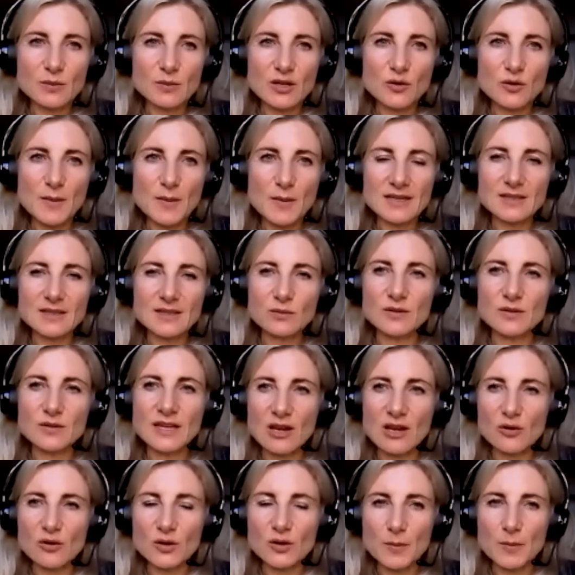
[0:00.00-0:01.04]
where you make someone
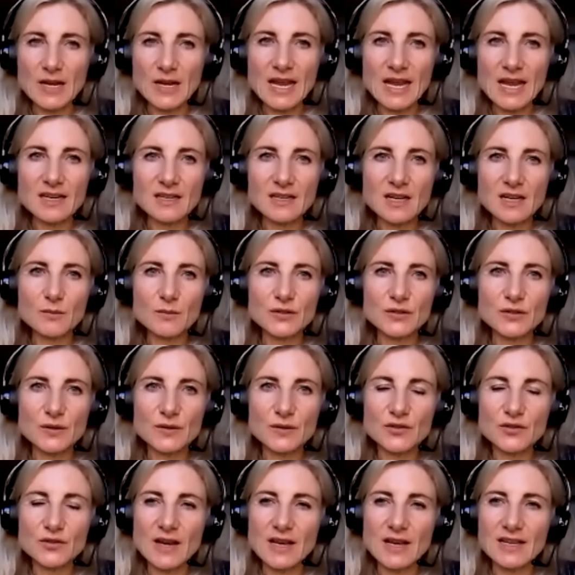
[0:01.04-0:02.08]
get on a plane and come to
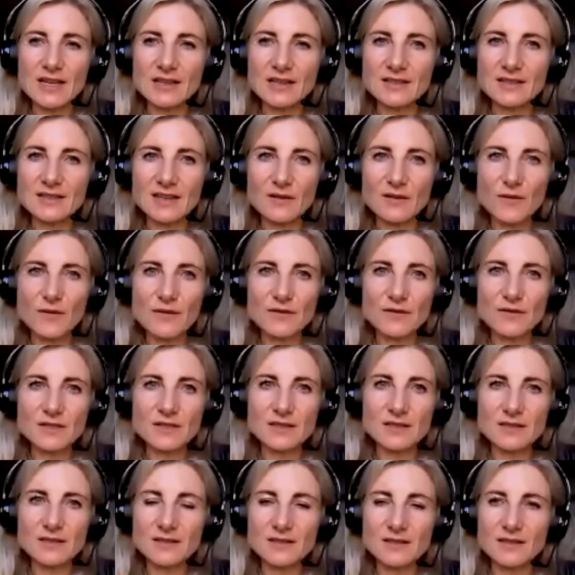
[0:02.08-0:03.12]
Australia to give
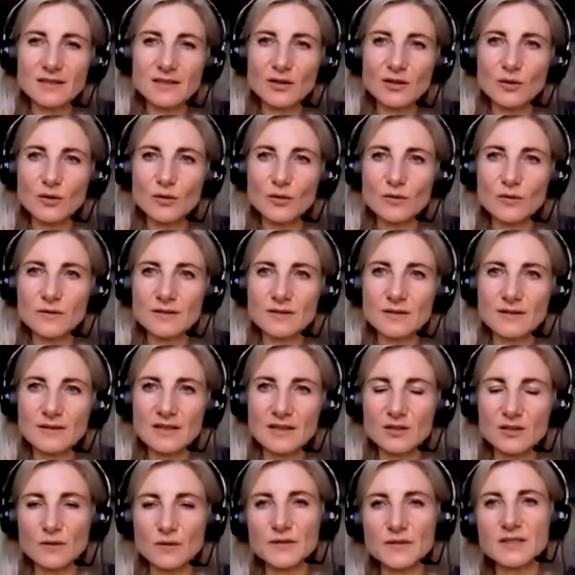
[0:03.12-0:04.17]
evidence in court.
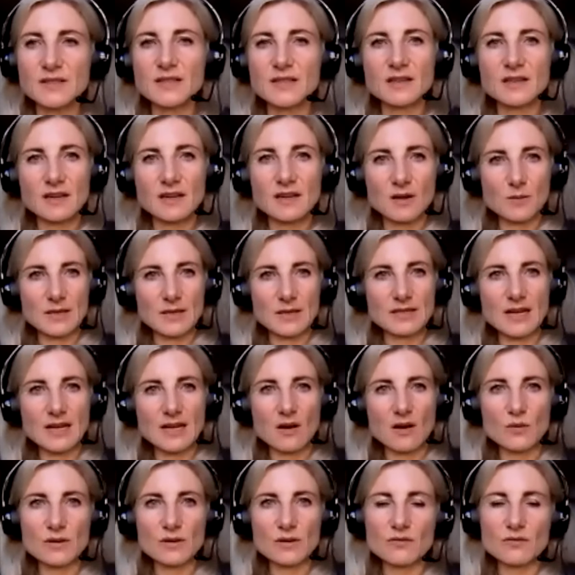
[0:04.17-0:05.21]
That's obviously can be
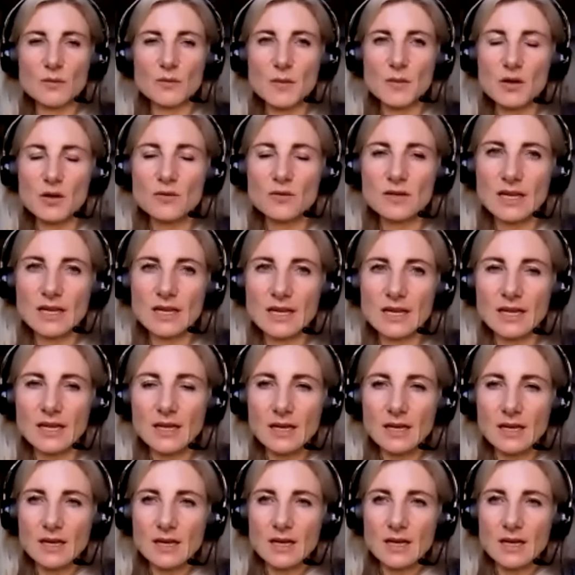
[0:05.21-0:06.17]
dealt with remotely.